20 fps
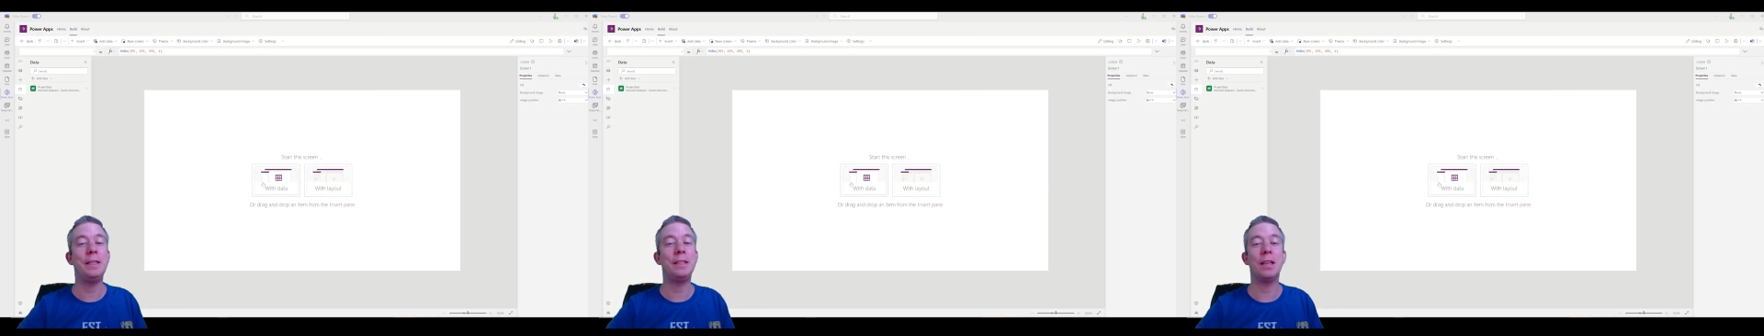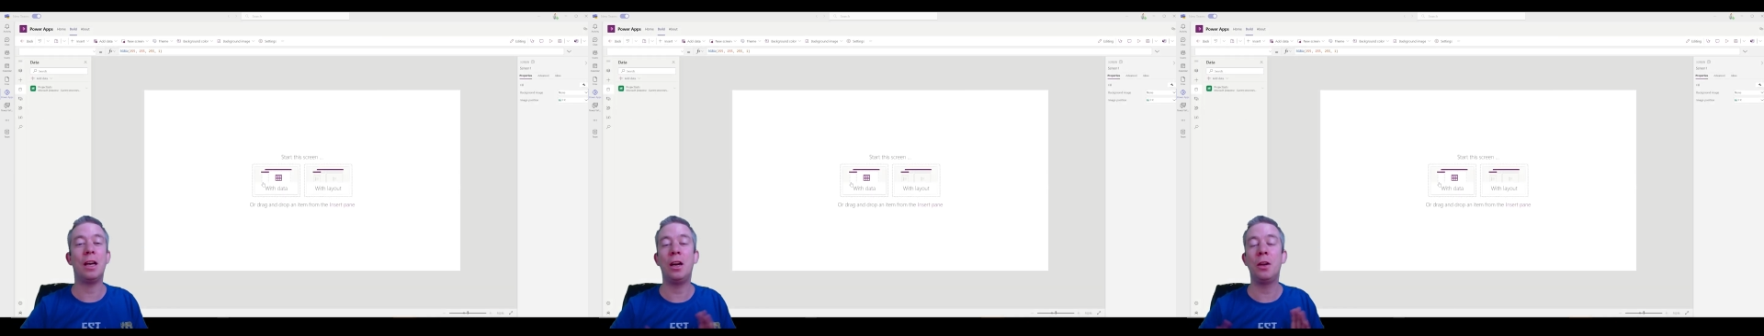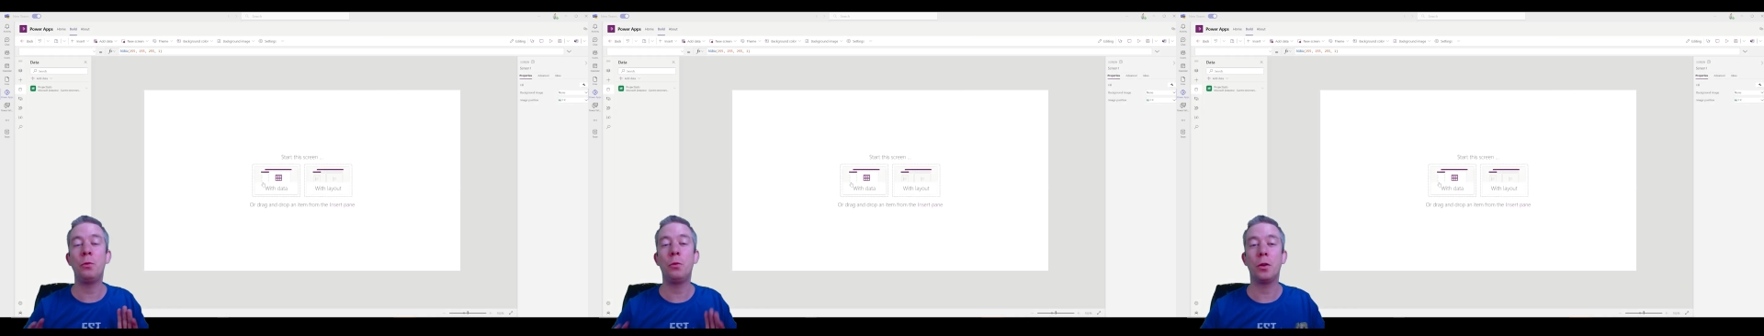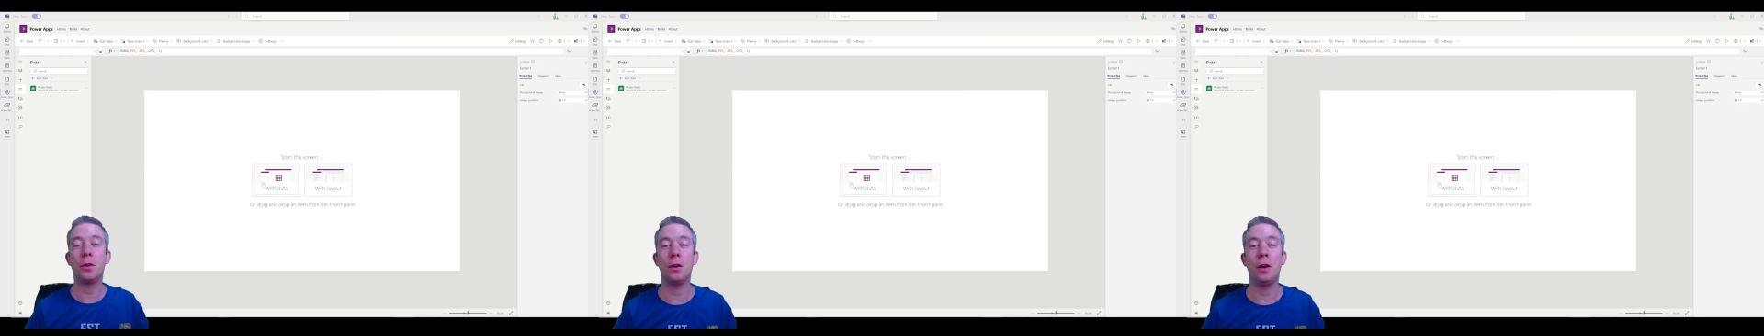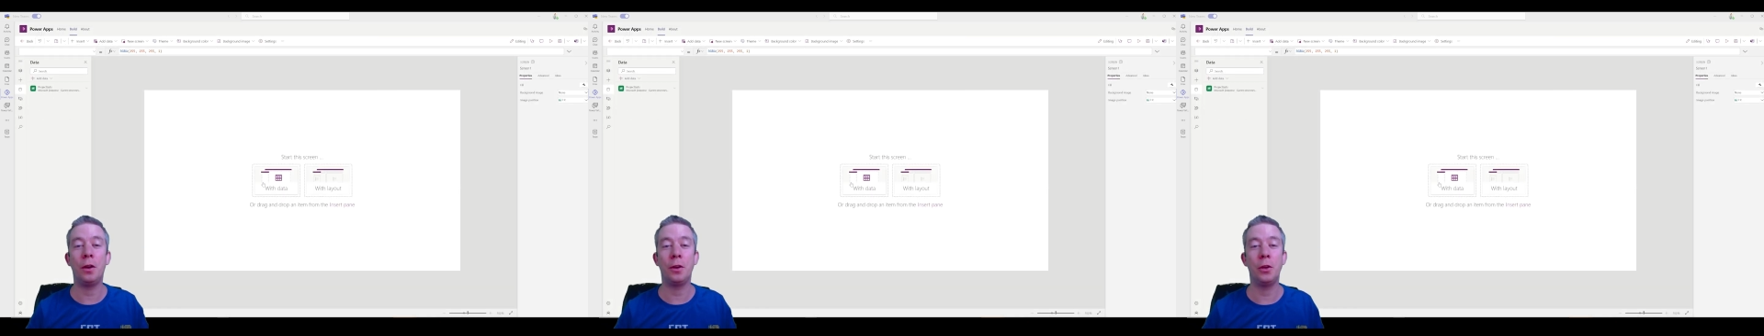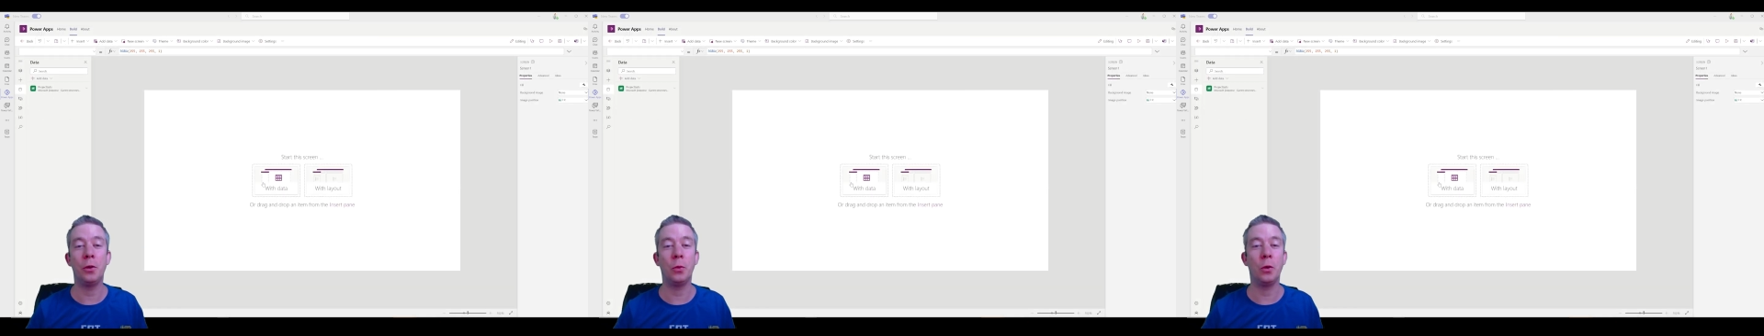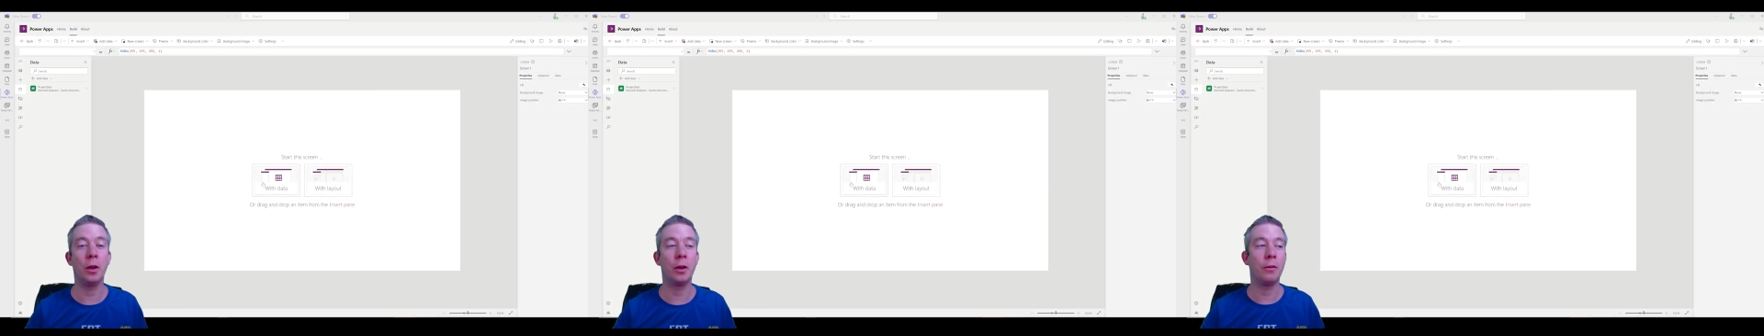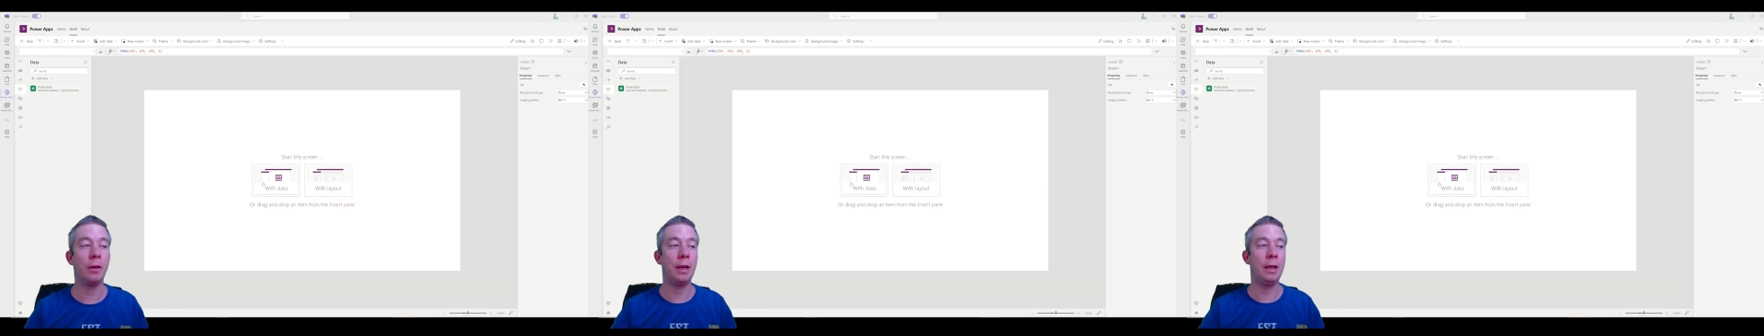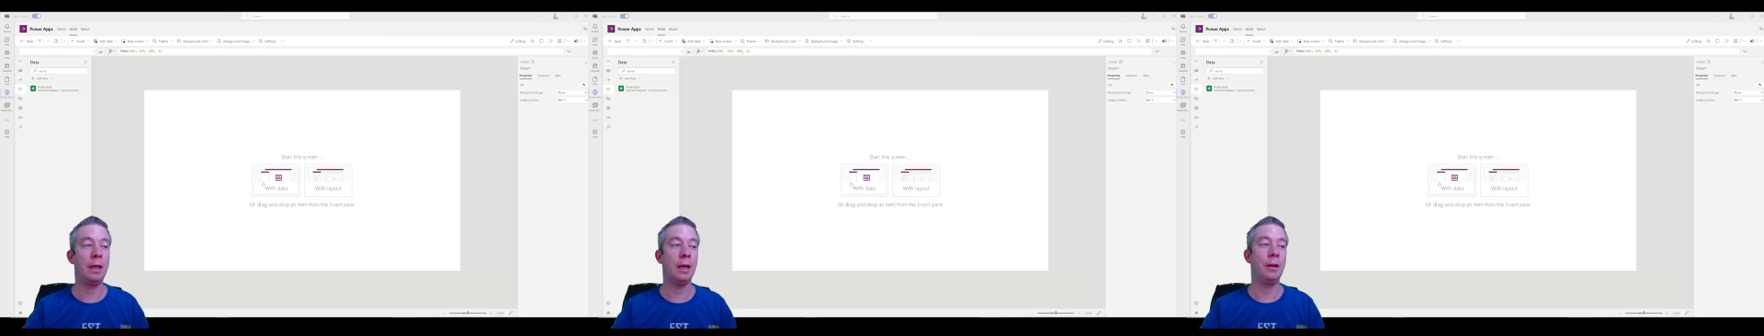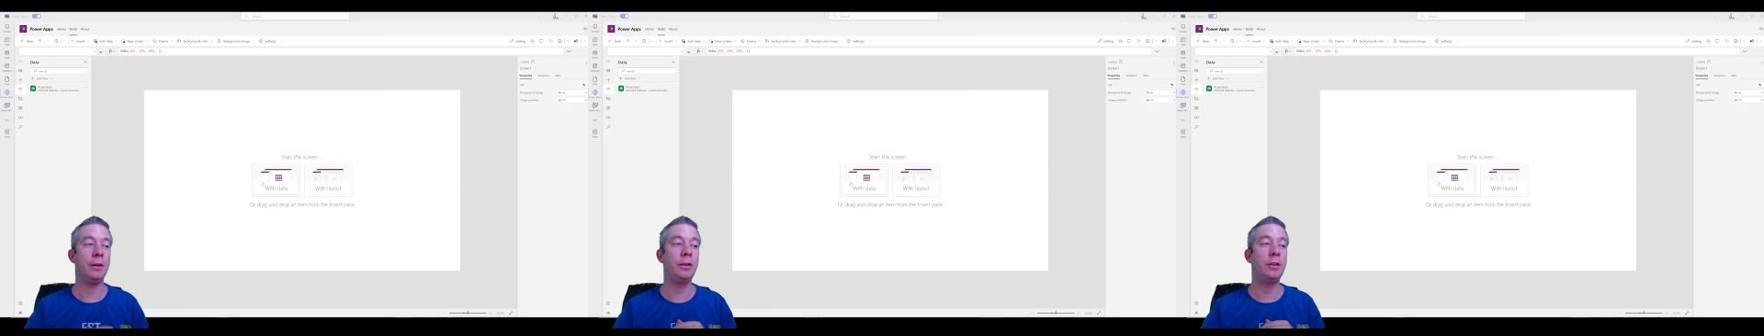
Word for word: done with all your work right now.